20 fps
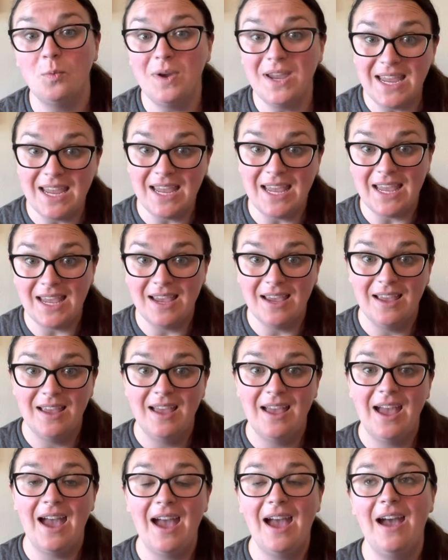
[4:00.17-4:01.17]
we
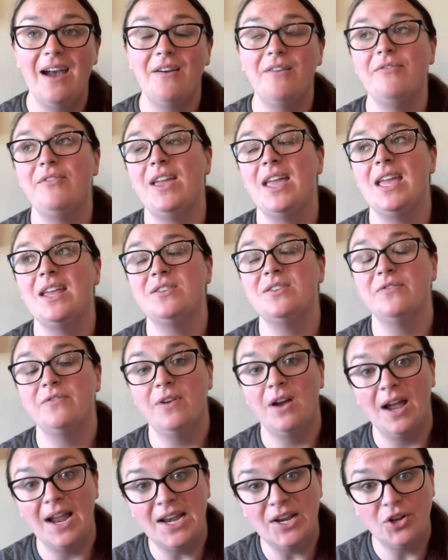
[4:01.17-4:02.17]
have a
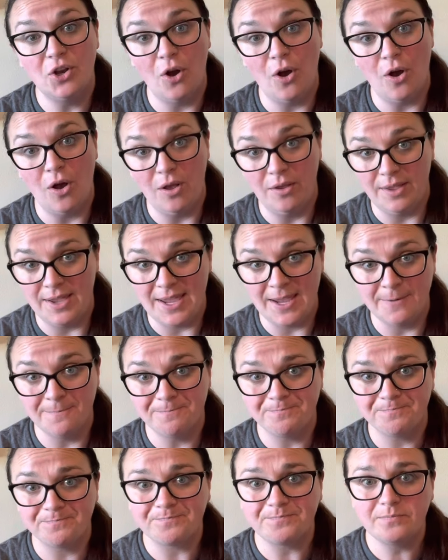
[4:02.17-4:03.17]
divine
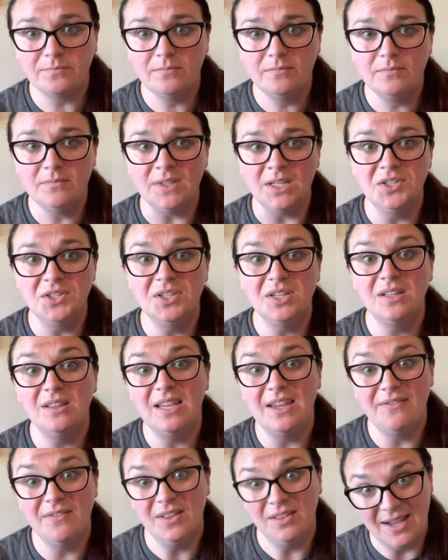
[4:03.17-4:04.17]
calling to
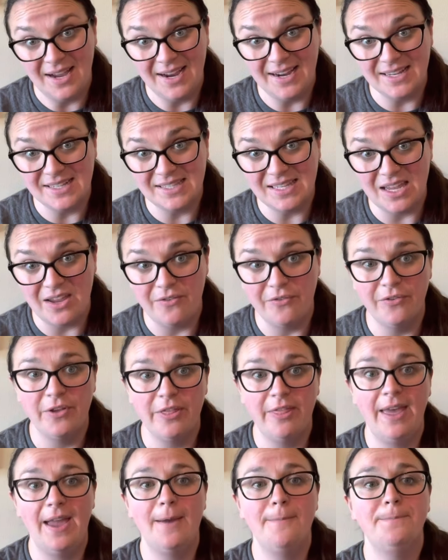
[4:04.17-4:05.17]
leave a legacy for
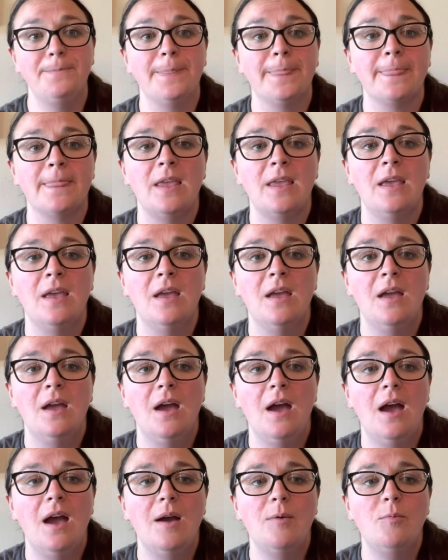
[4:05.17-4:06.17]
them.
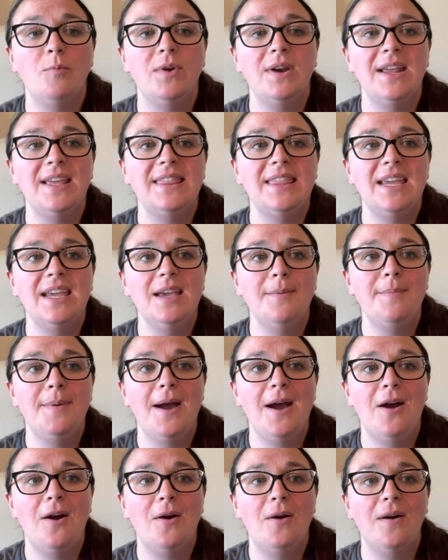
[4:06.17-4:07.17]
Um, when I think
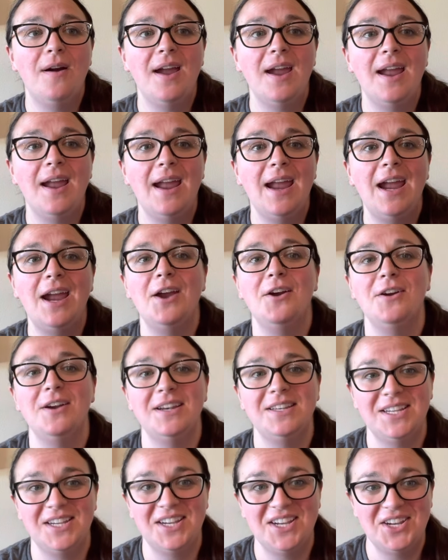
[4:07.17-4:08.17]
about
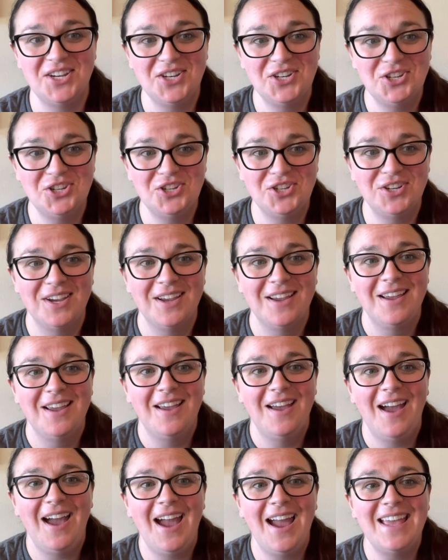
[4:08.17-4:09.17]
heritage,
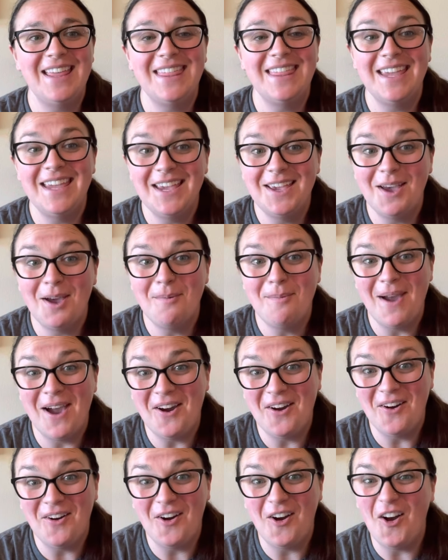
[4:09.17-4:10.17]
I think
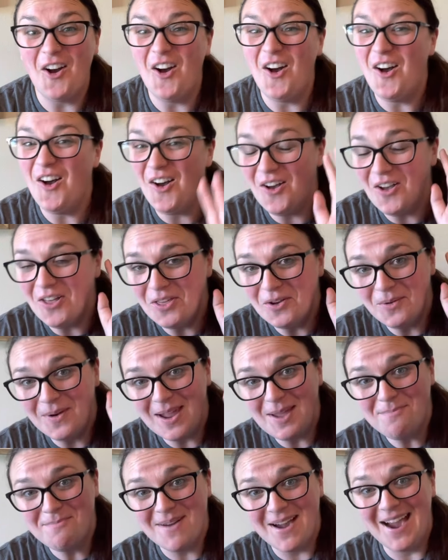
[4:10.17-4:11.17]
about all the
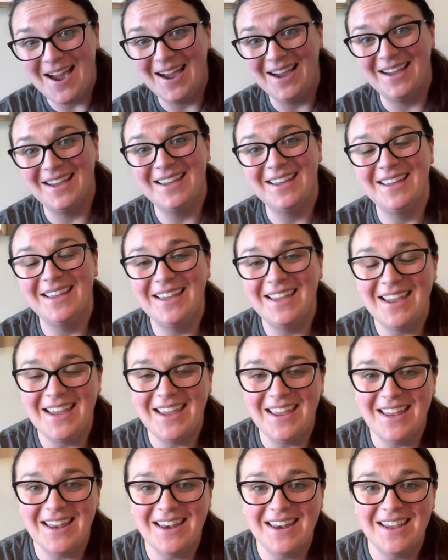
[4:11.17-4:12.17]
way back
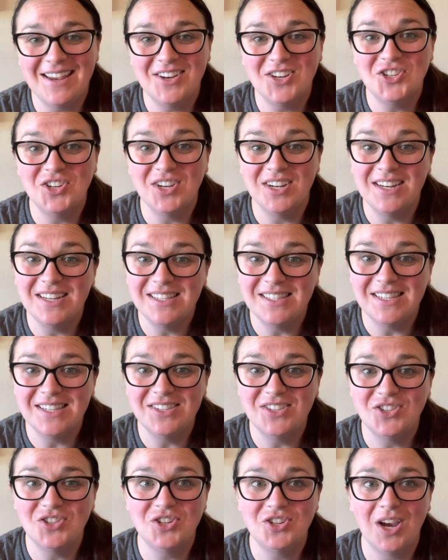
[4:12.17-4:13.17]
in
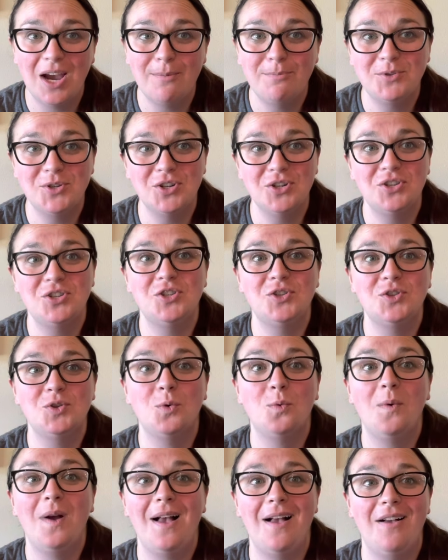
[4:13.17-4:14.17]
Genesis chapter
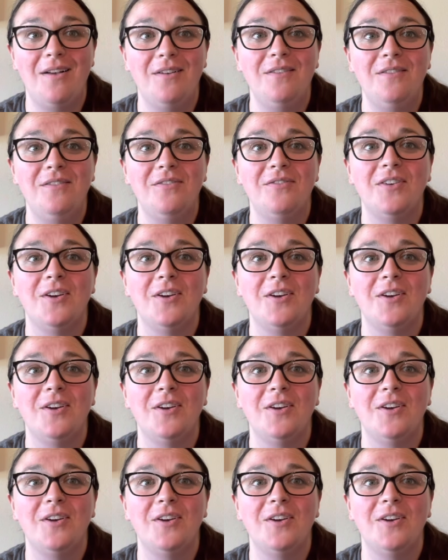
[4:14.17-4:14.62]
12